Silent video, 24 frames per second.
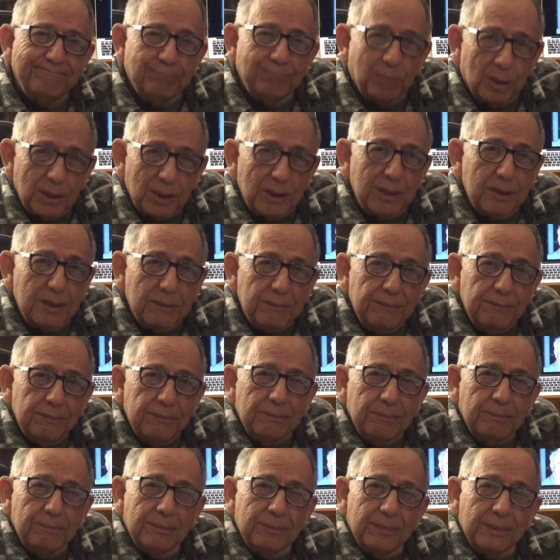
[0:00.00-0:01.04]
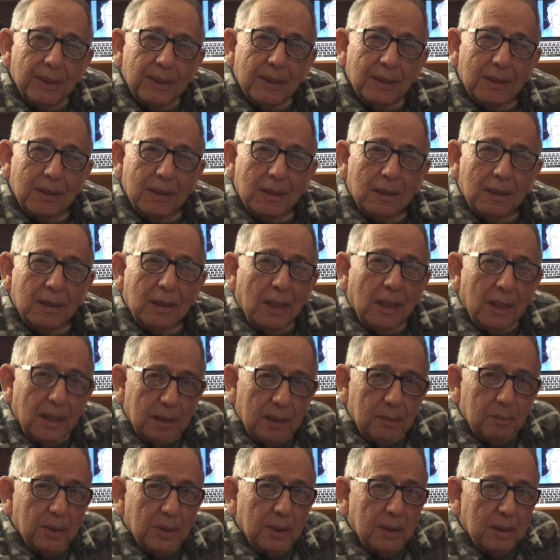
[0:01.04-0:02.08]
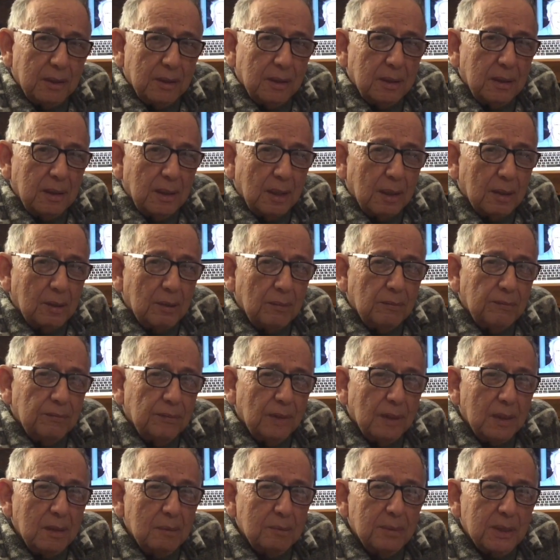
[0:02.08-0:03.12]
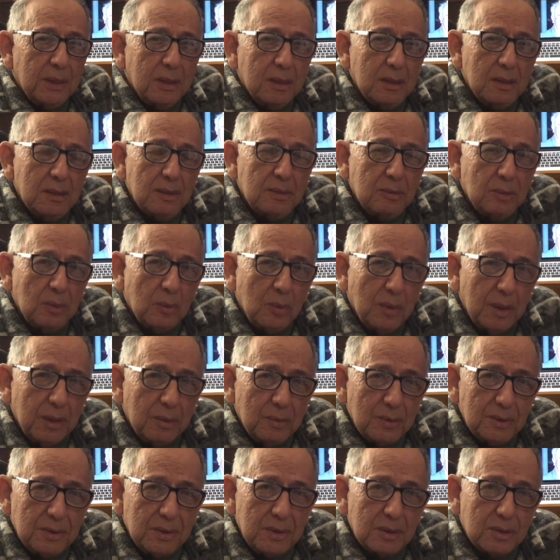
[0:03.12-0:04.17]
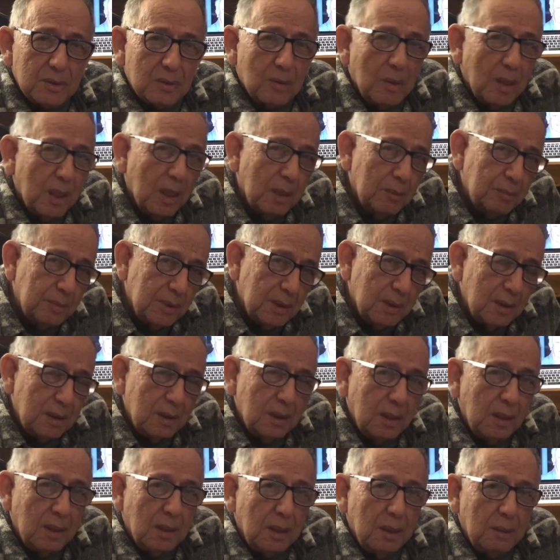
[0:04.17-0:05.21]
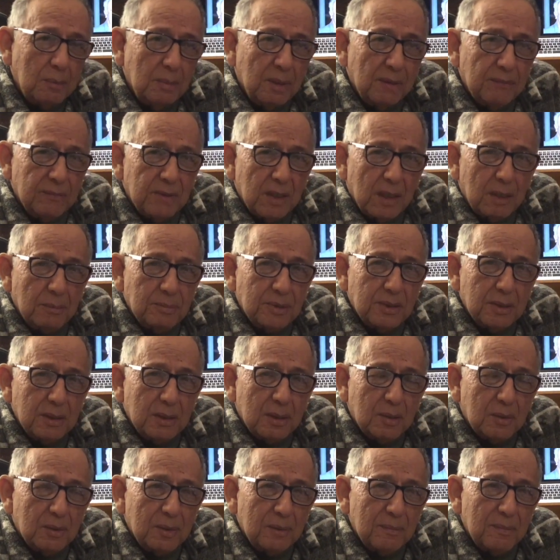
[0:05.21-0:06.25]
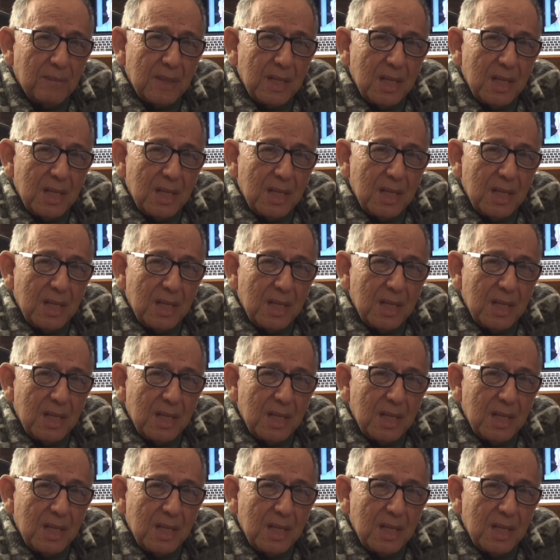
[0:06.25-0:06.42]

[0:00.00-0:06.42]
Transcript: belief that I had been at the Echo flight because of the way it was described in uh, Above Top Secret.